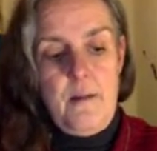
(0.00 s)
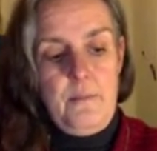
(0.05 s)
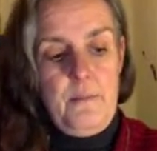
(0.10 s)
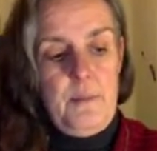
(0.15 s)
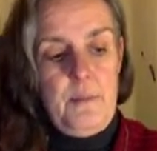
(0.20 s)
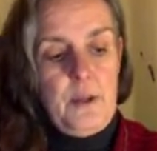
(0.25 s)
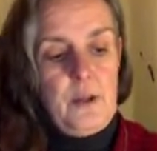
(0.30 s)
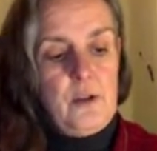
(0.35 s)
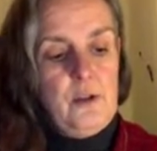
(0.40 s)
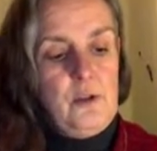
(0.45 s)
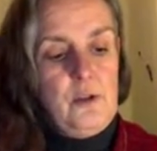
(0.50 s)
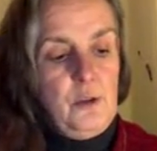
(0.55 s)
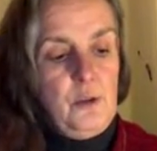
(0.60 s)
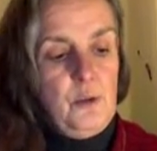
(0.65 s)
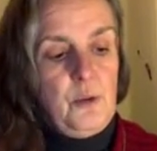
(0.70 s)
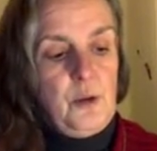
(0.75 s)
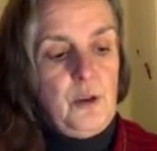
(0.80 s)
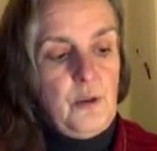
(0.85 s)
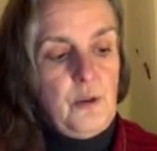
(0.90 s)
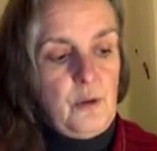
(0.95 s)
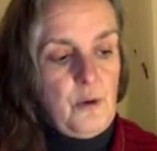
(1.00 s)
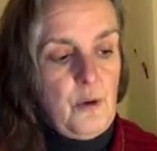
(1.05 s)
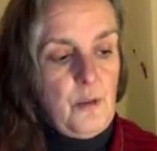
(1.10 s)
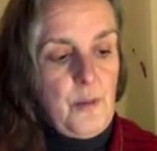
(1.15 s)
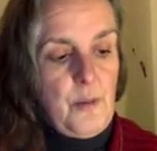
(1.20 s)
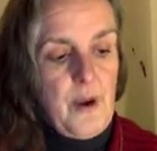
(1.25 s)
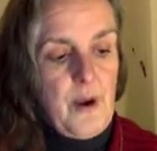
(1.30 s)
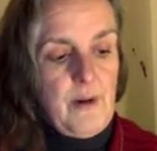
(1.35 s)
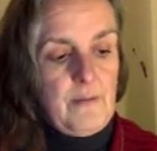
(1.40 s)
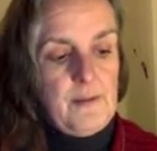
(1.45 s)
because you are not your
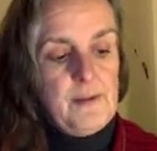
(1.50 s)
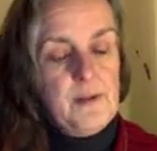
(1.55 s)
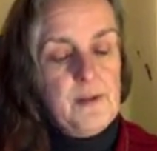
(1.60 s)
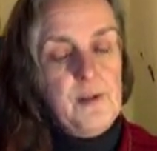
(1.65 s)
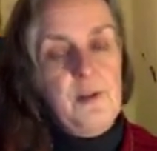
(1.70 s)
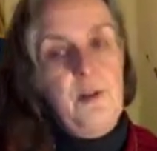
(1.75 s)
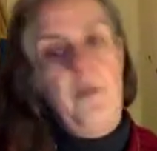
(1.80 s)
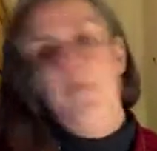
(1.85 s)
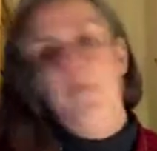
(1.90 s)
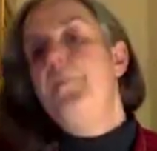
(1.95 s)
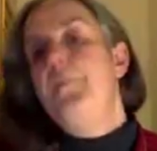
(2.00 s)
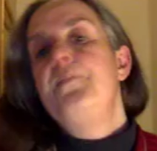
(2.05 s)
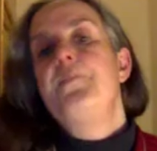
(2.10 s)
parents. So